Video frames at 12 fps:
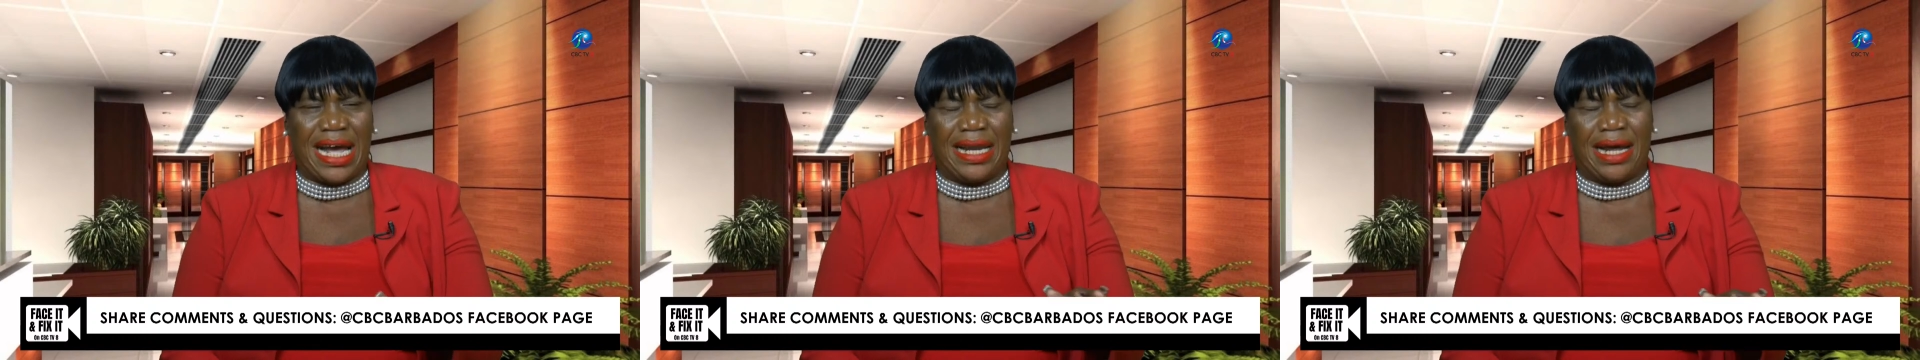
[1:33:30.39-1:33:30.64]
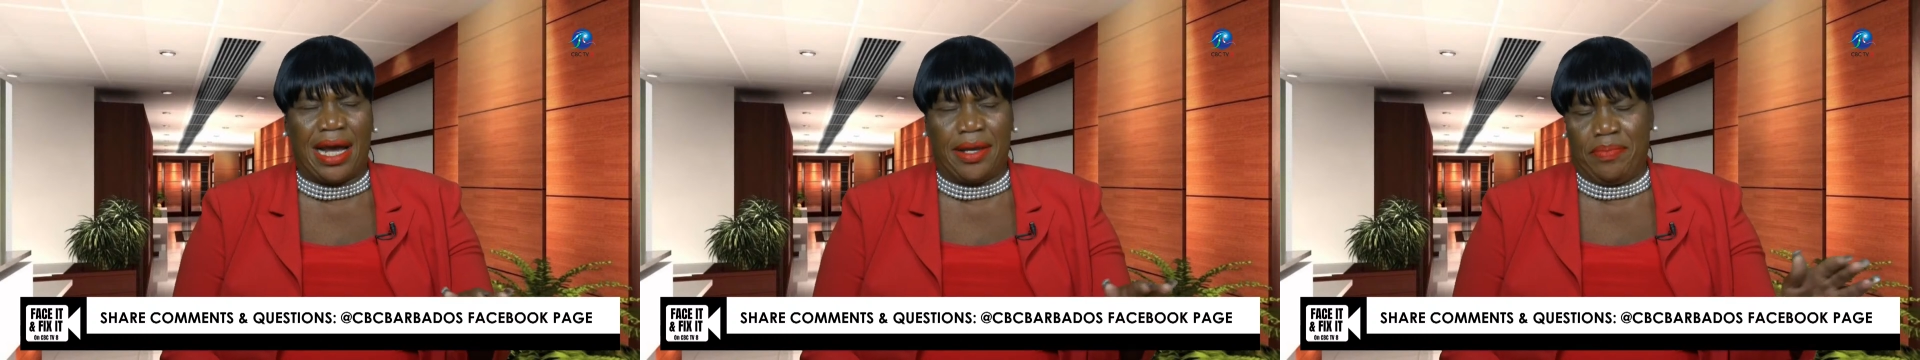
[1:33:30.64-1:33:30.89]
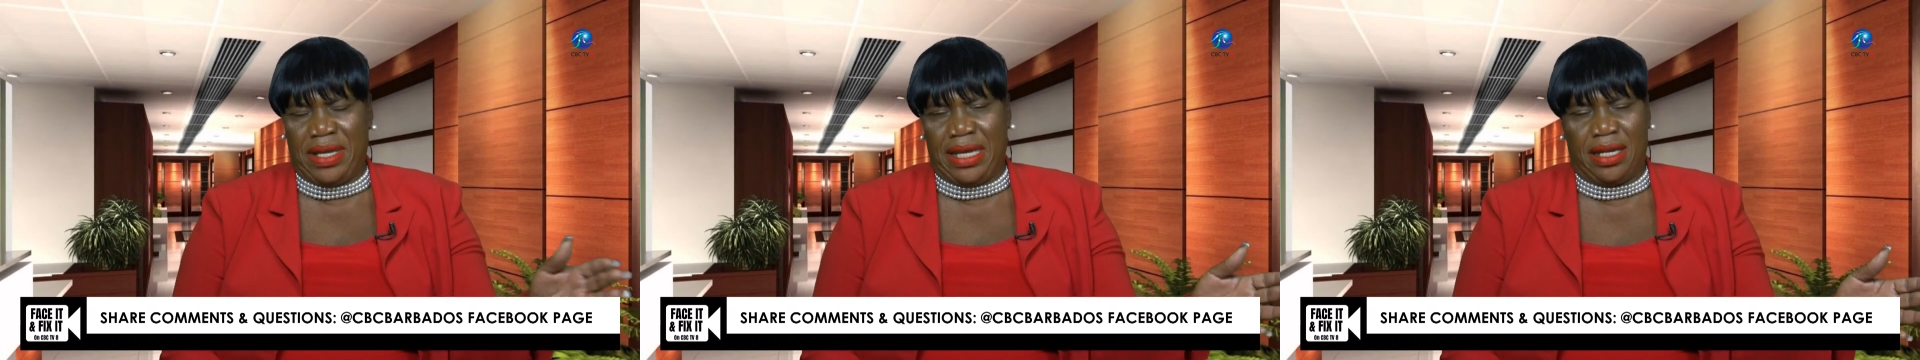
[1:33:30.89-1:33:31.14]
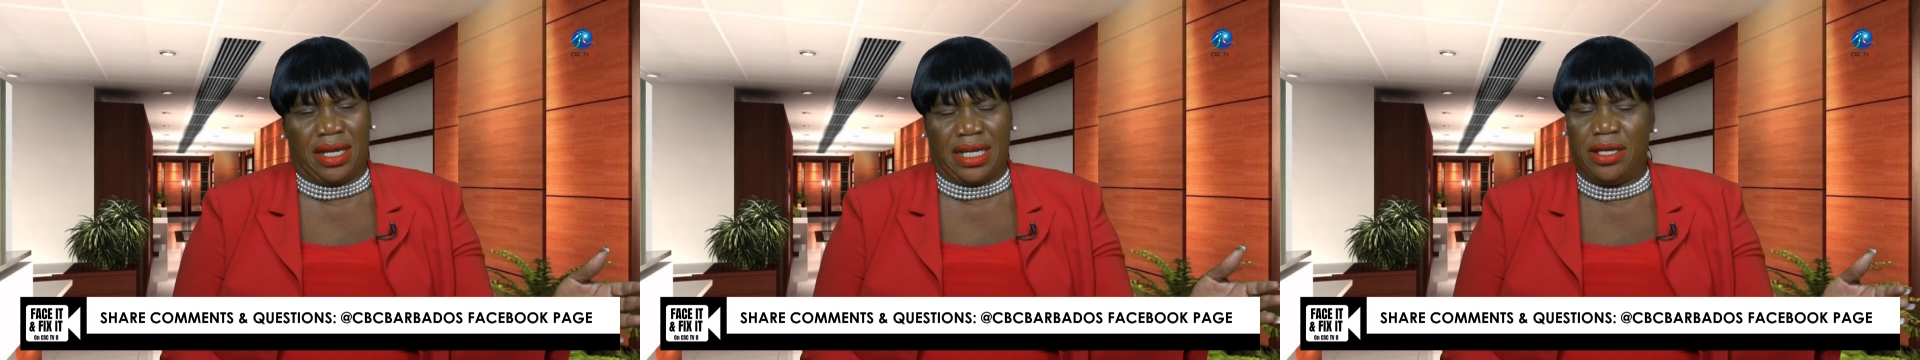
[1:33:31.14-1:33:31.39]
And I
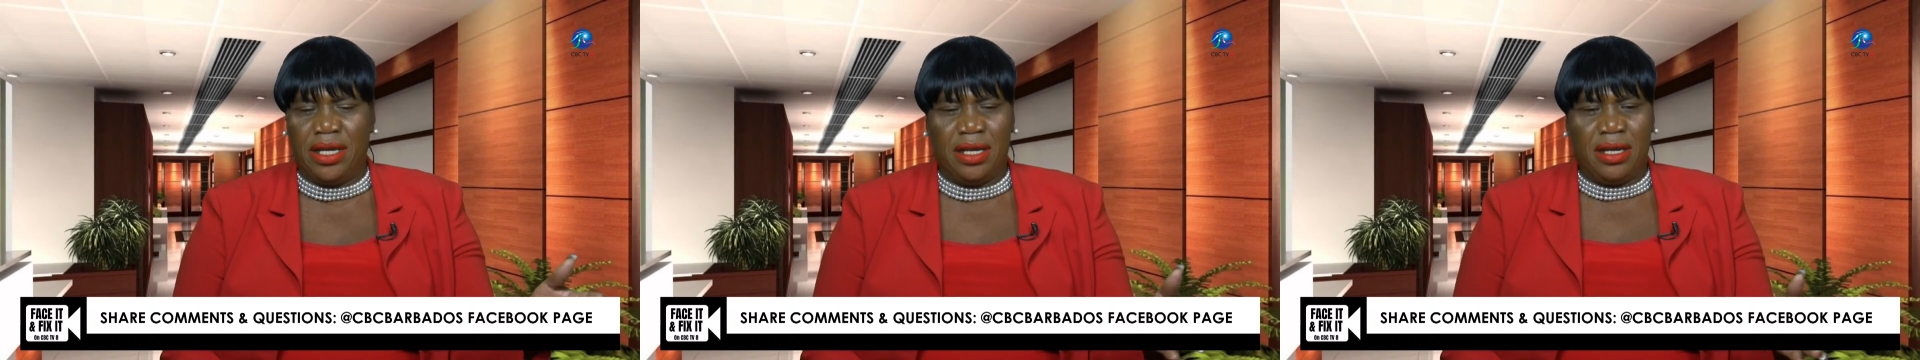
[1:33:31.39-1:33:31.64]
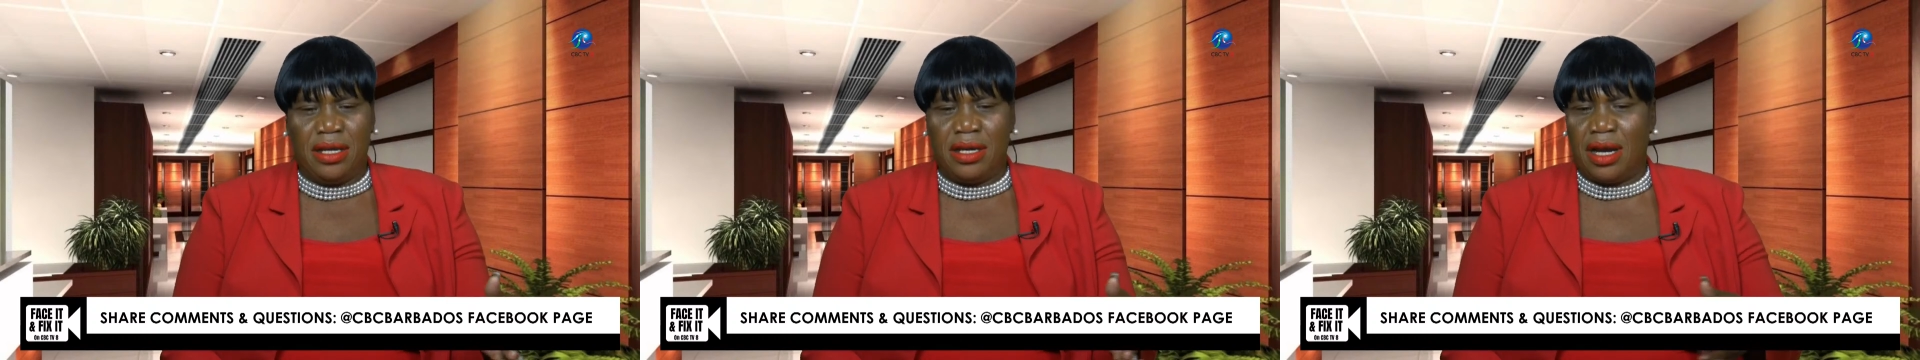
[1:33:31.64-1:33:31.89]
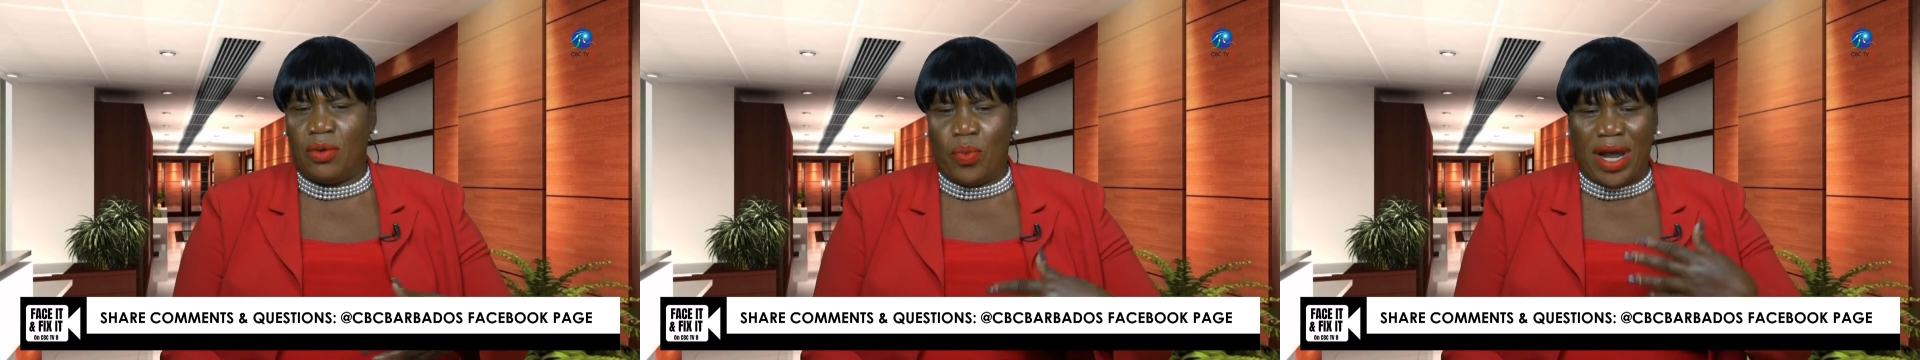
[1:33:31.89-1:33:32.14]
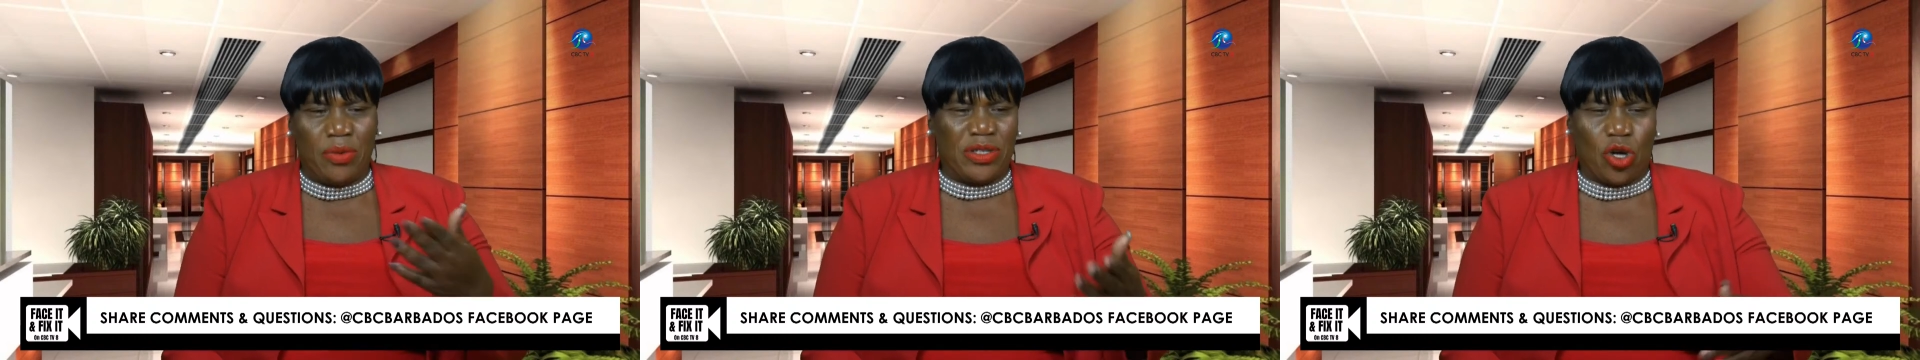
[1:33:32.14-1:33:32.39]
mean, like,
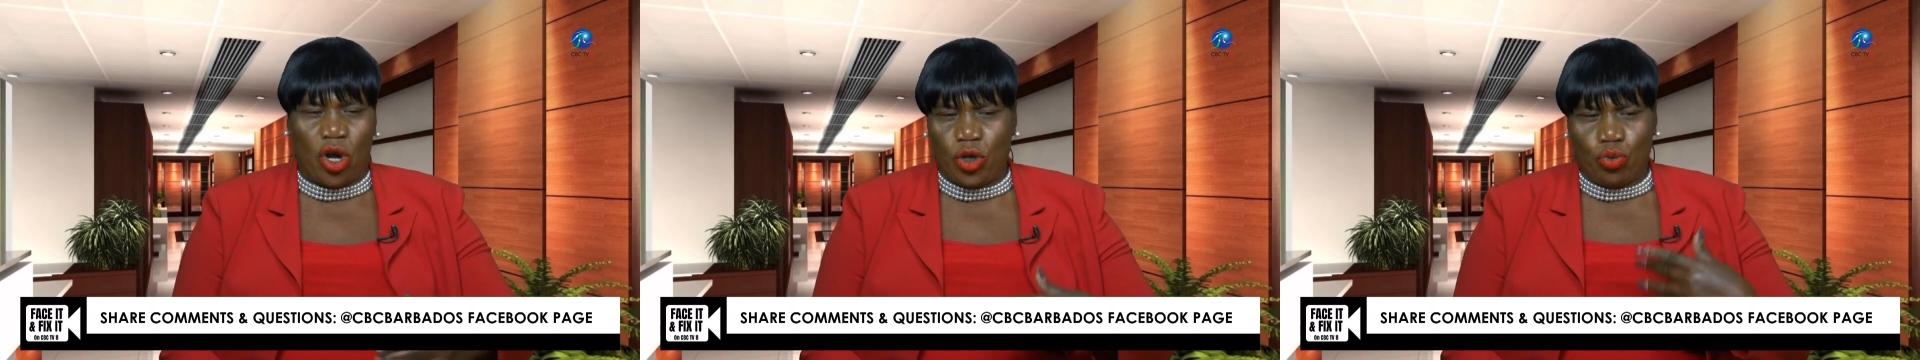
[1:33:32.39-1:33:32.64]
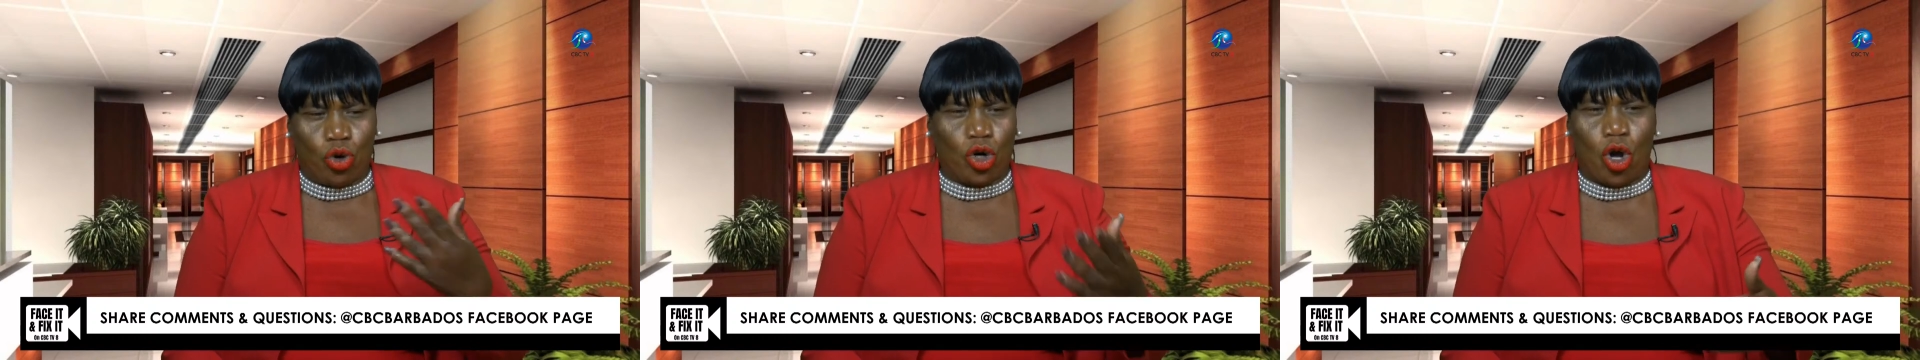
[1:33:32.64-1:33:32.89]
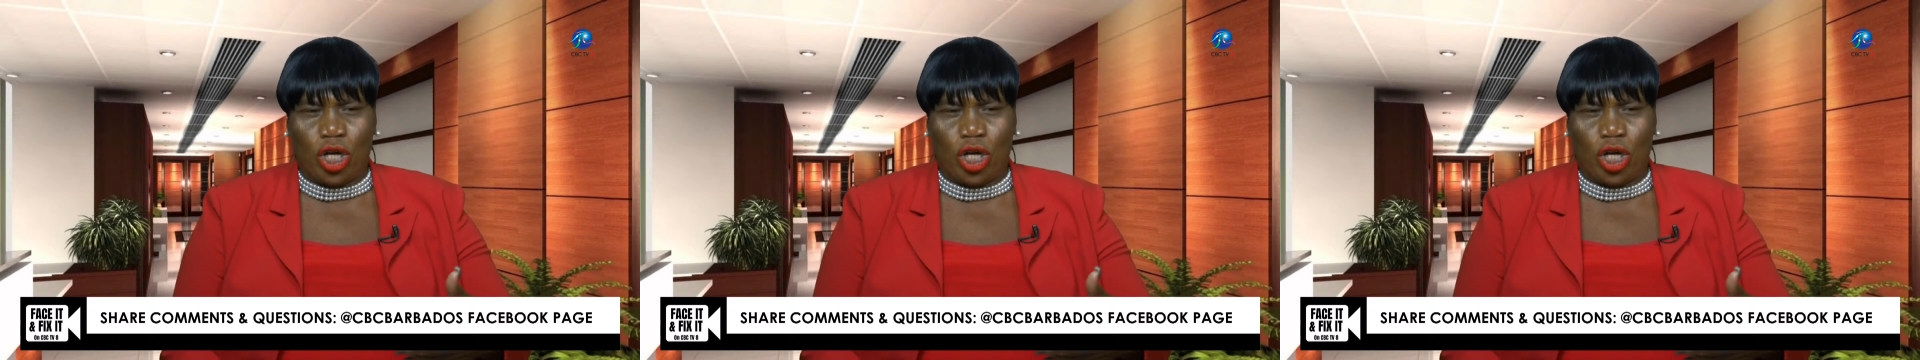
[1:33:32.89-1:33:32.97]
when it was on the road,